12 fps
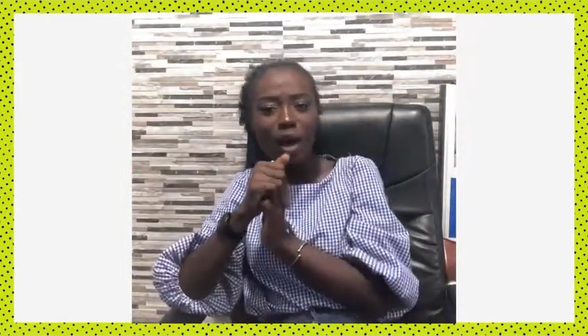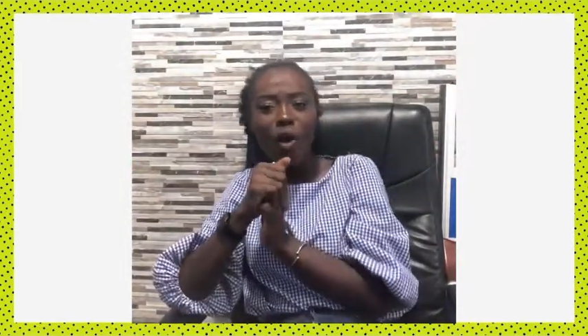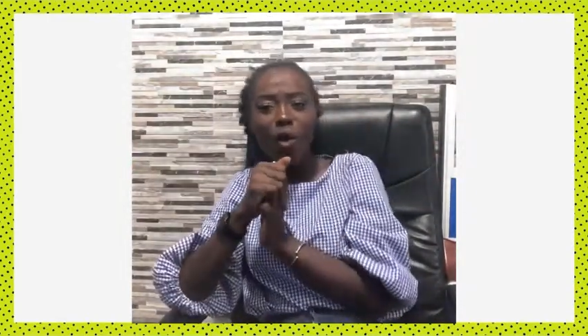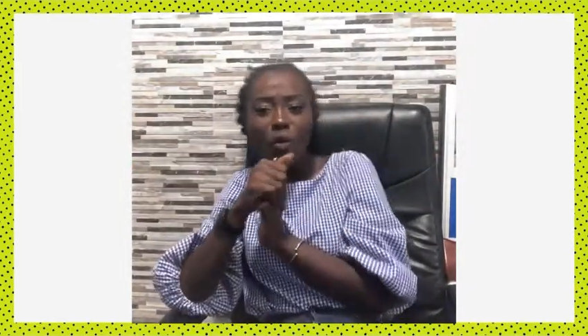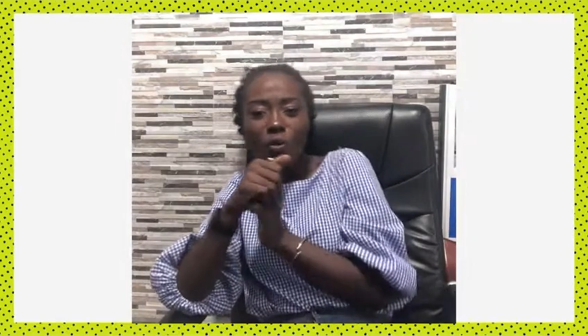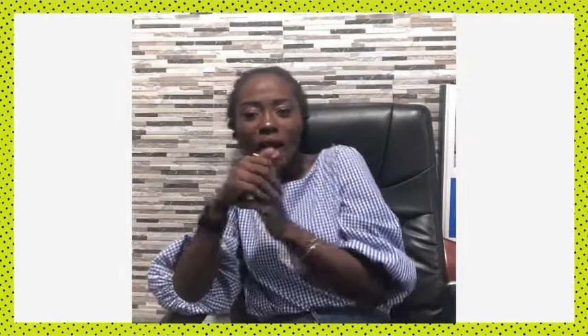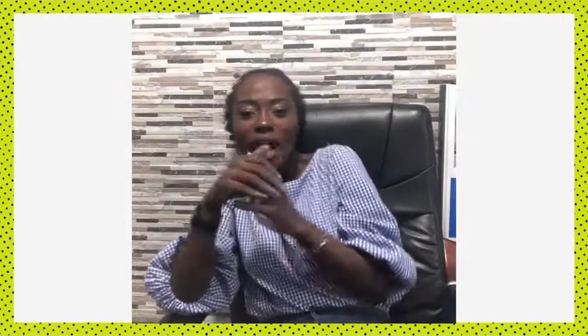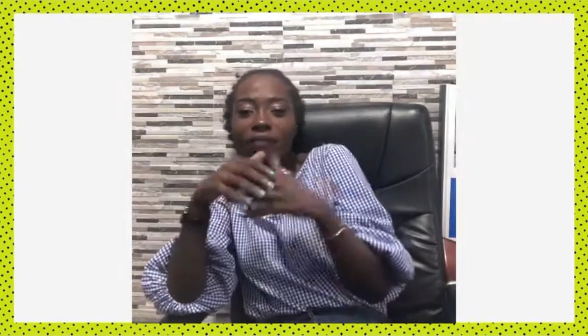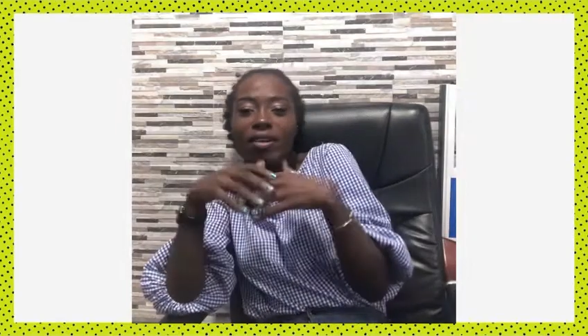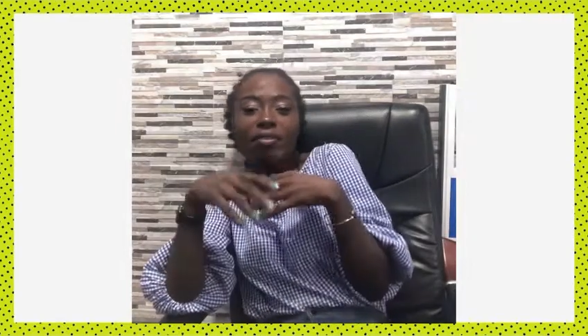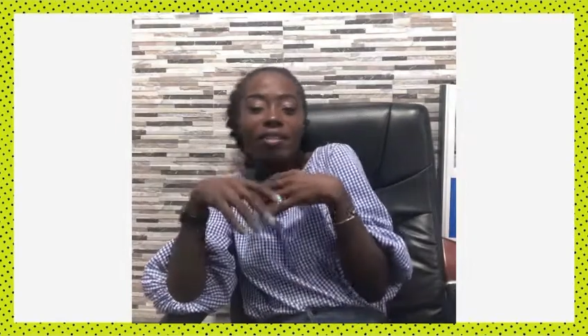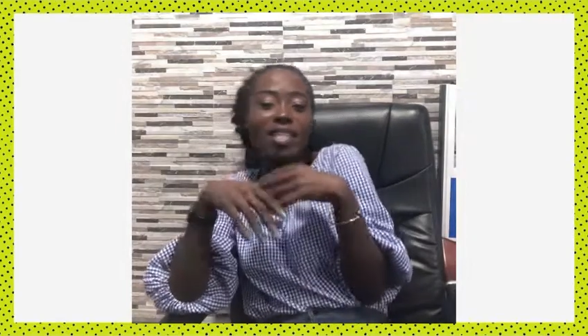we
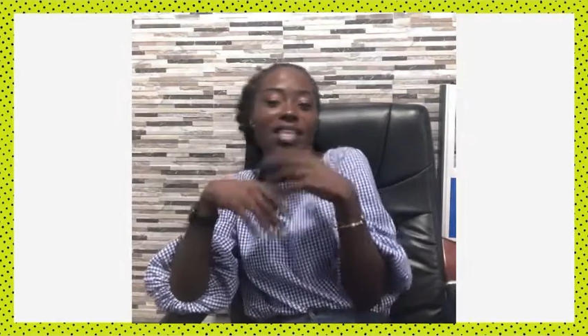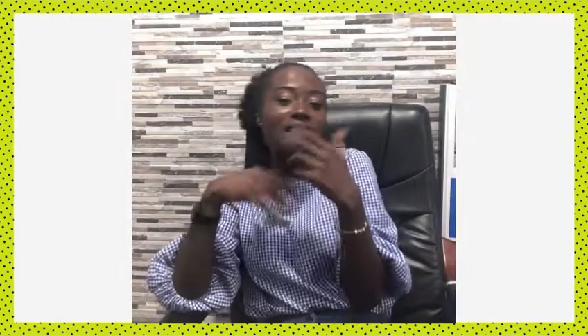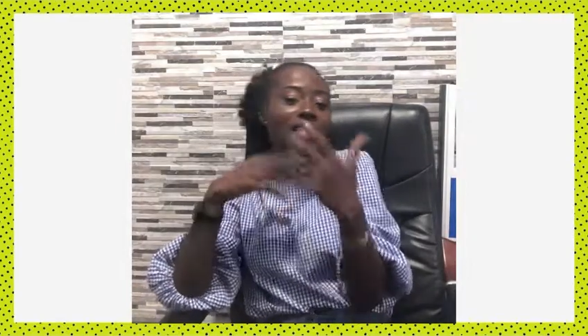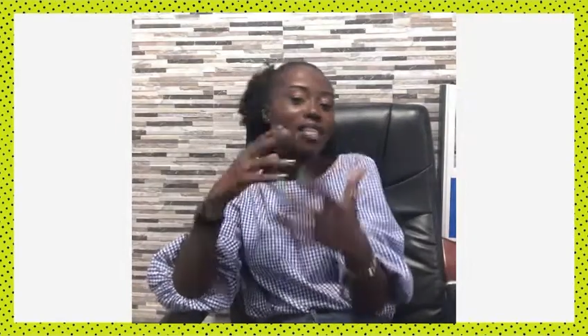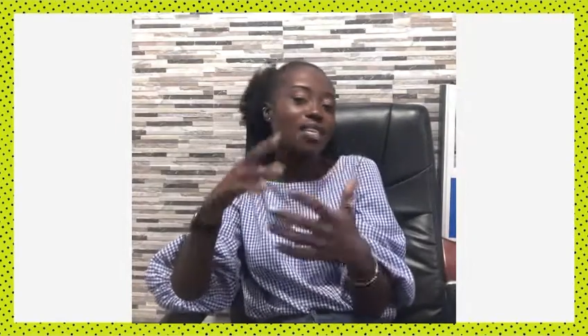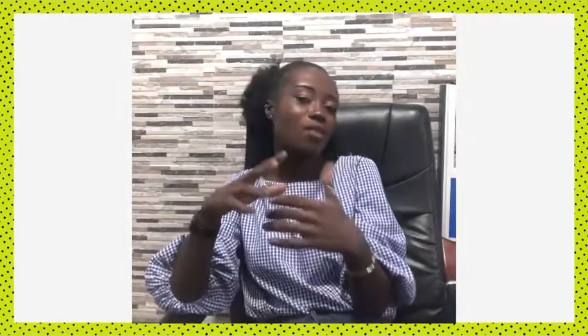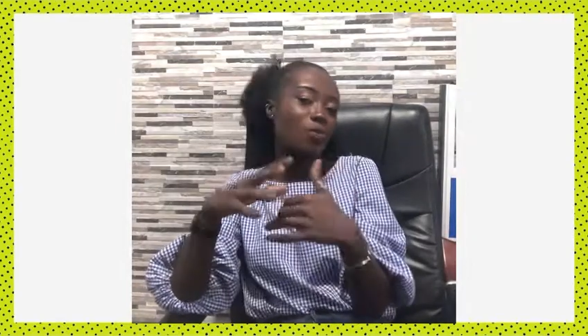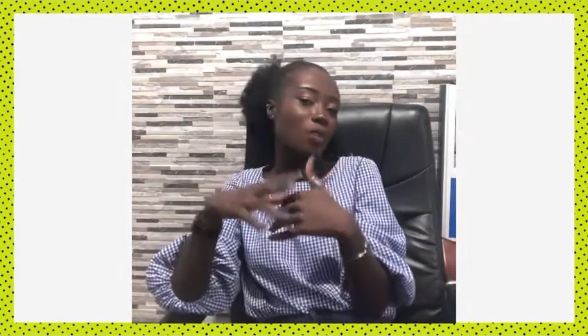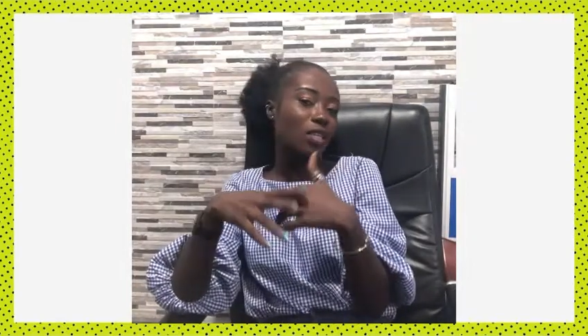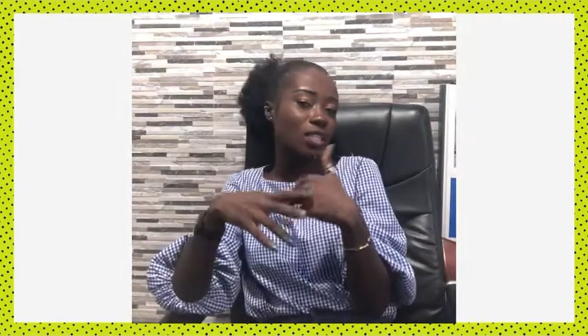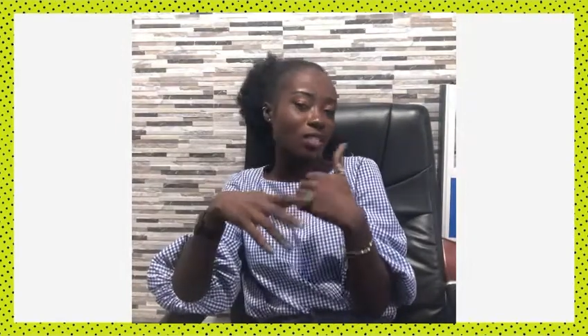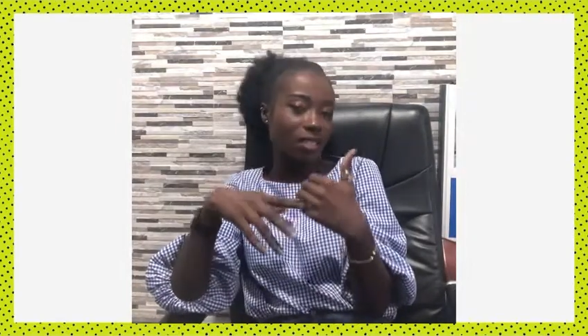haven't really seen
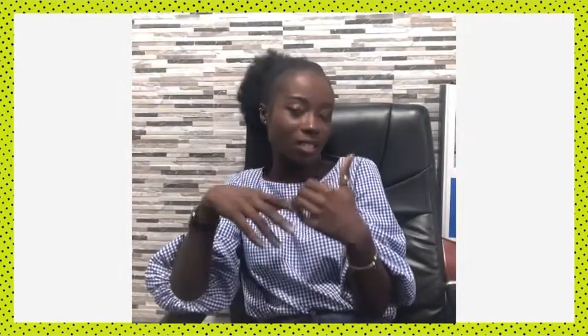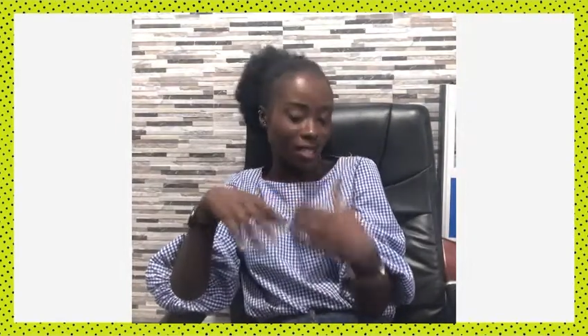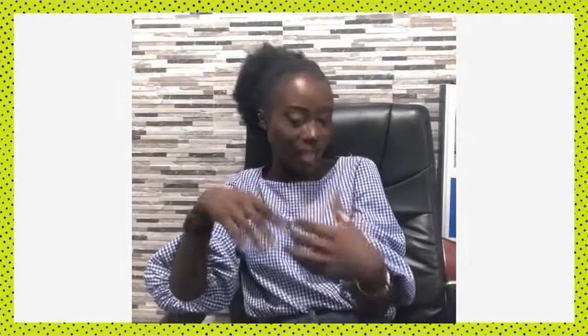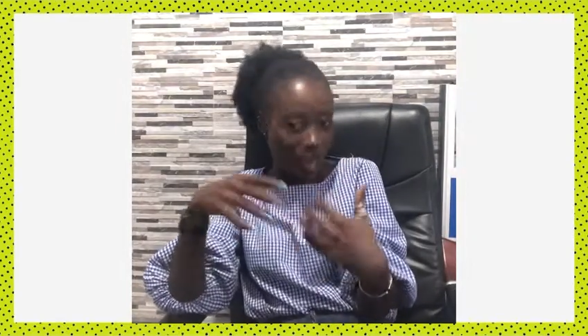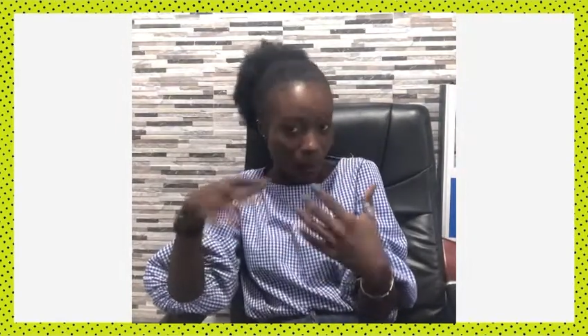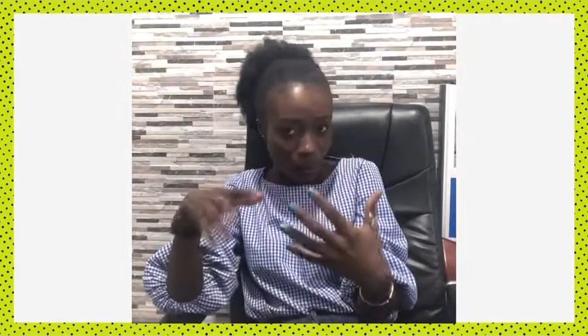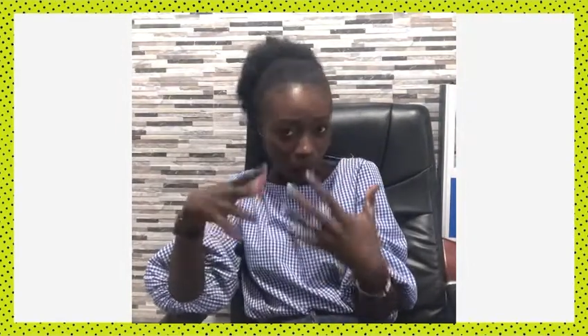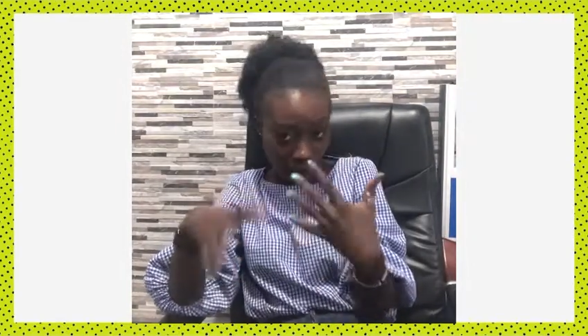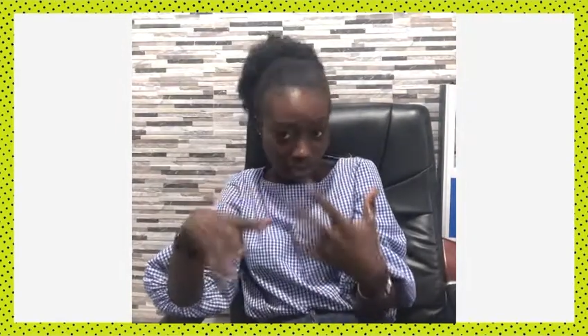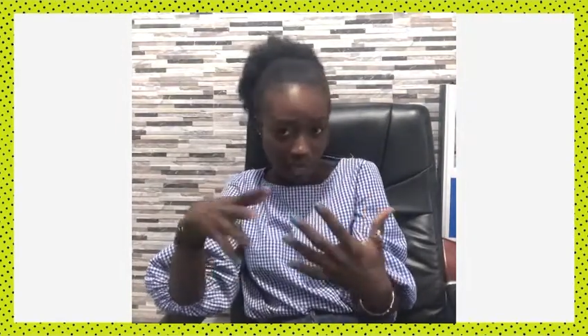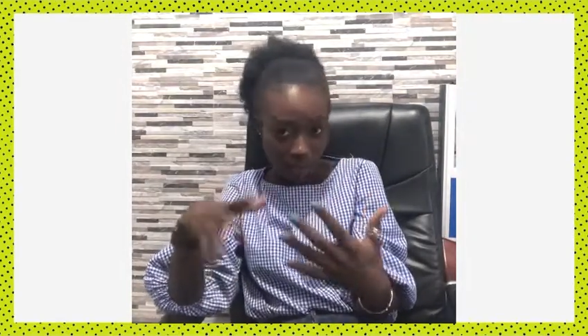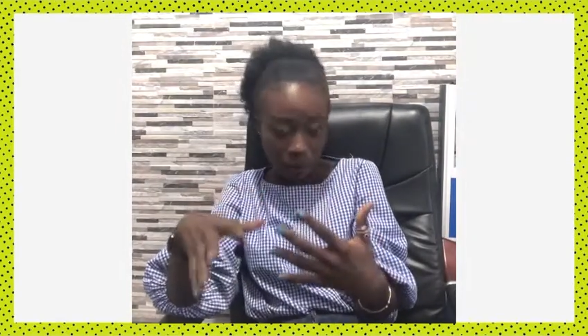what's up
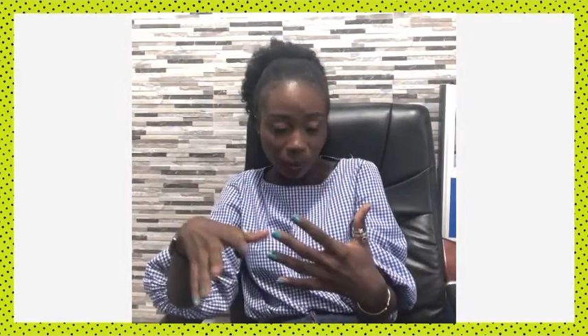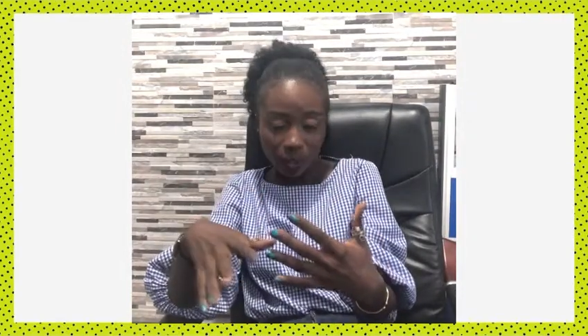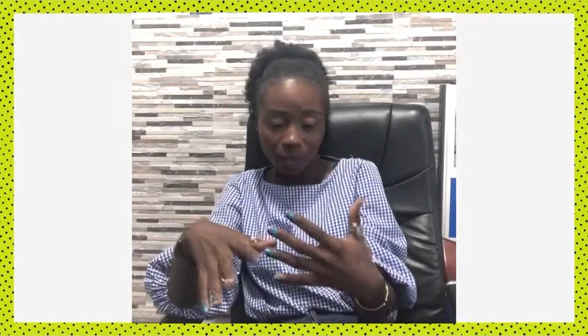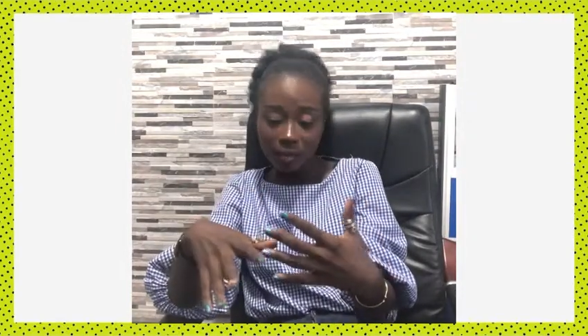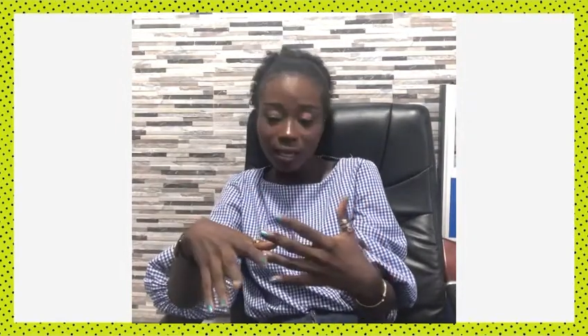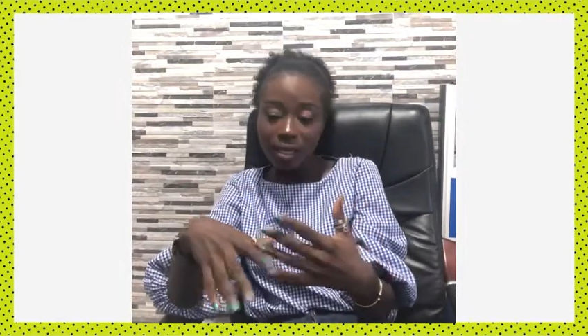with